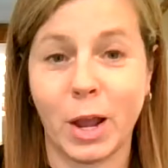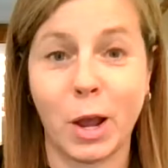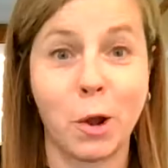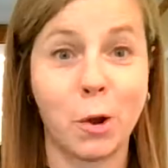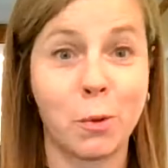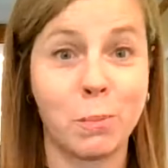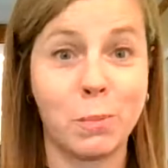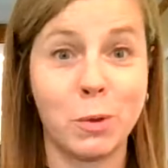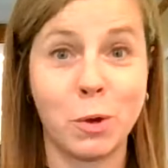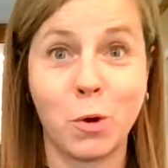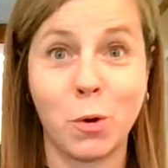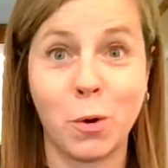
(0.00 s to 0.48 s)
I
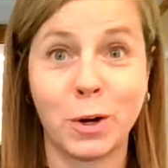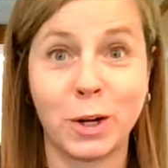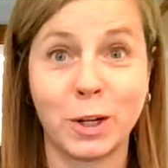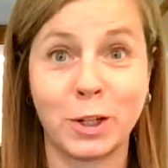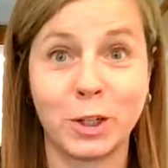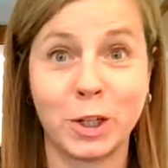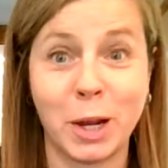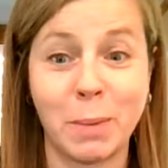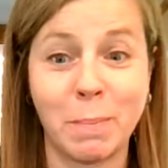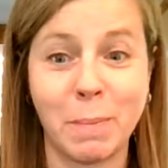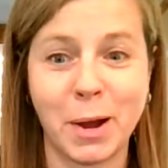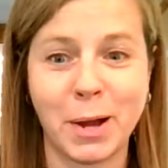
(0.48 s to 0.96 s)
hope you go on a
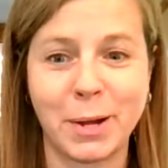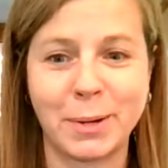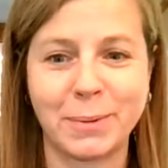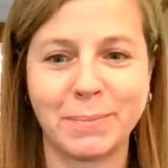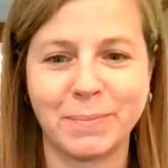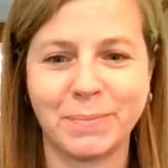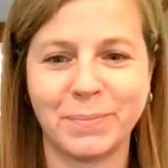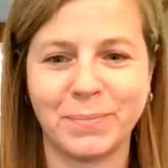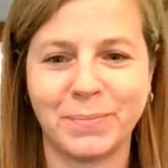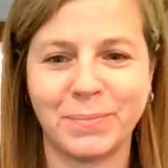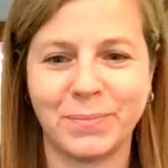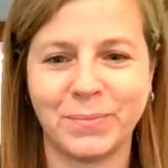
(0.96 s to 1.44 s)
shape hunt.
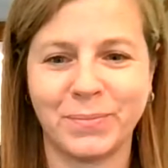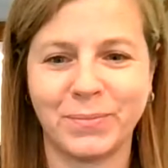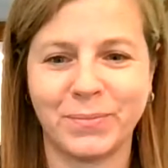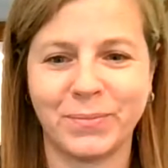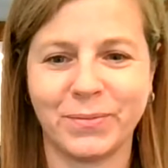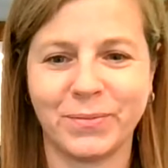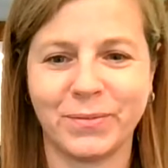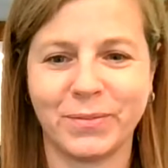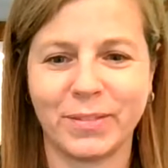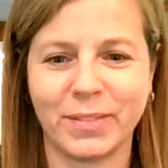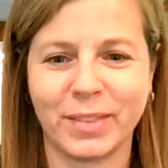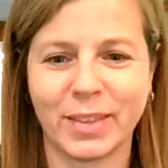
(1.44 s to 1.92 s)

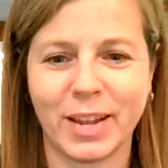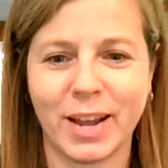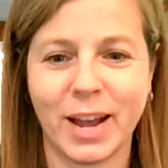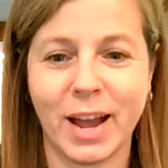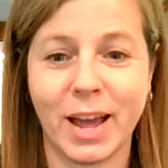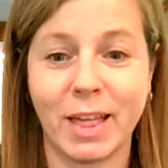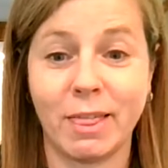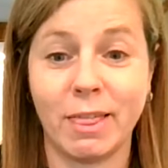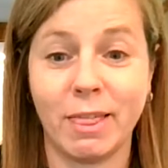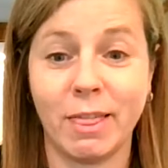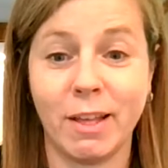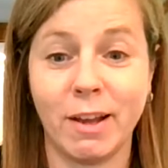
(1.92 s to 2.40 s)

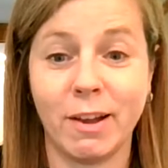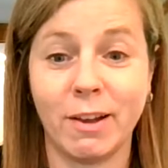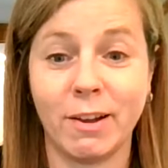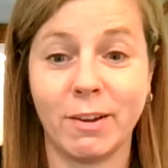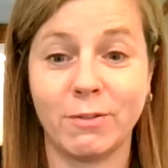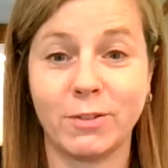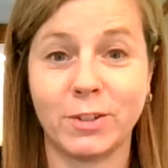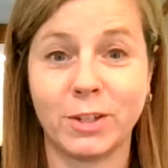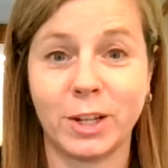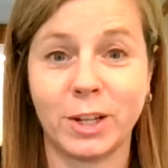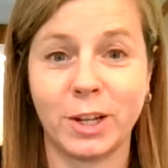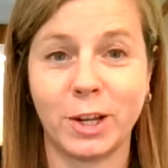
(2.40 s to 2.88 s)

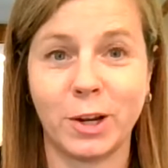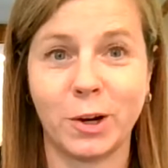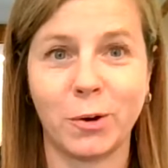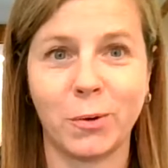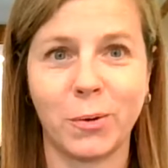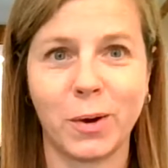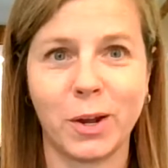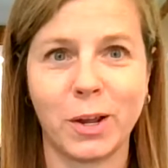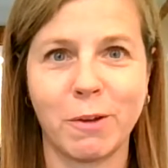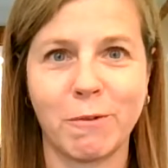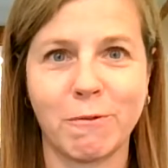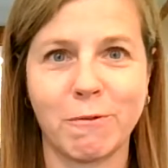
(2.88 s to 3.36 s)
Love to hear
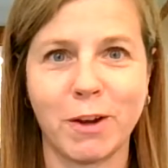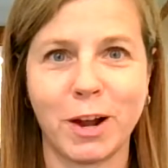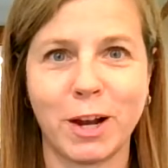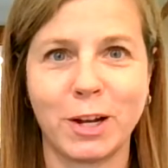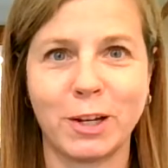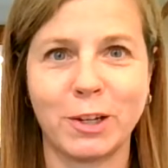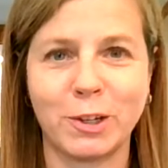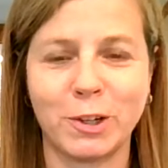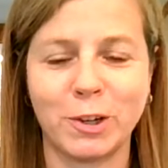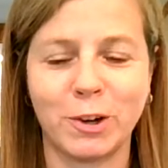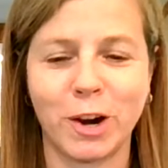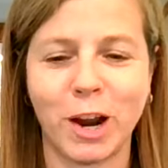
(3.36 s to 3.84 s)
what you
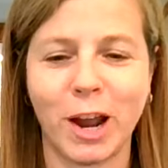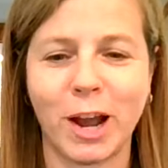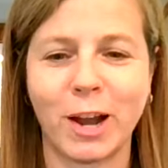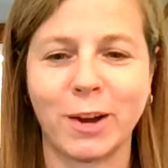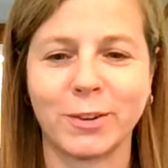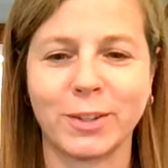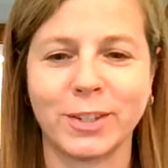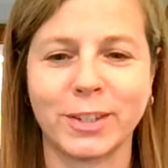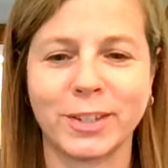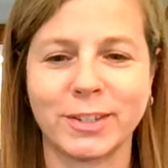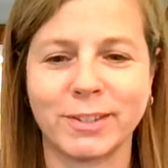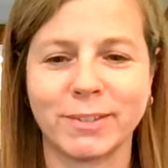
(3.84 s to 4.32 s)
find in your
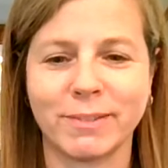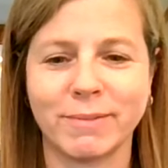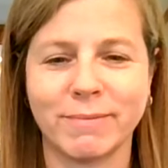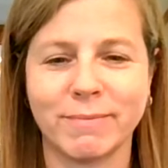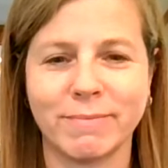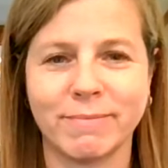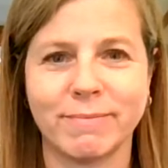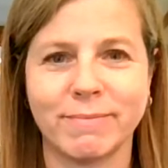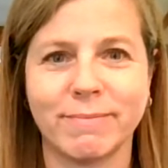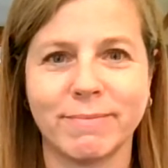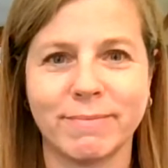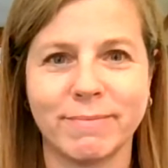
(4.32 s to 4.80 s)
house.
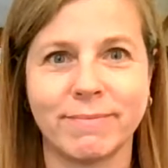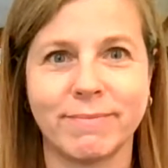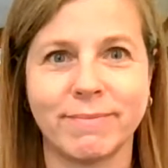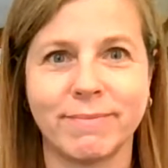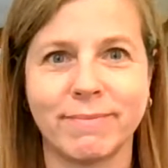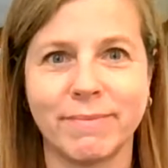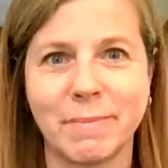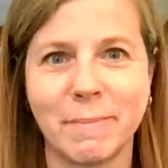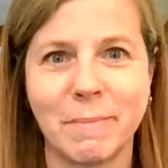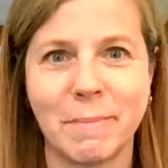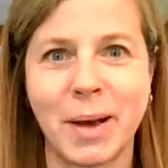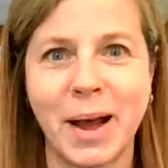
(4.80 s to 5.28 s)

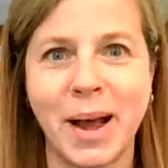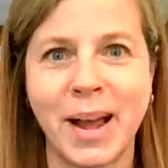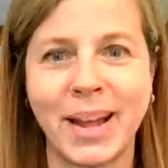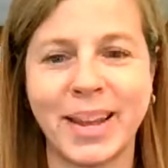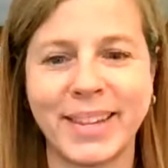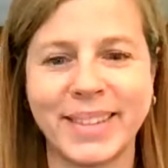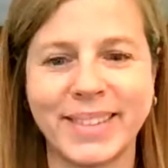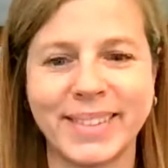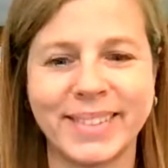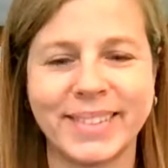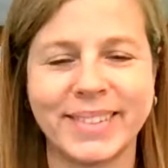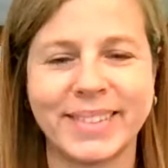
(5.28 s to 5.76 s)
Bye.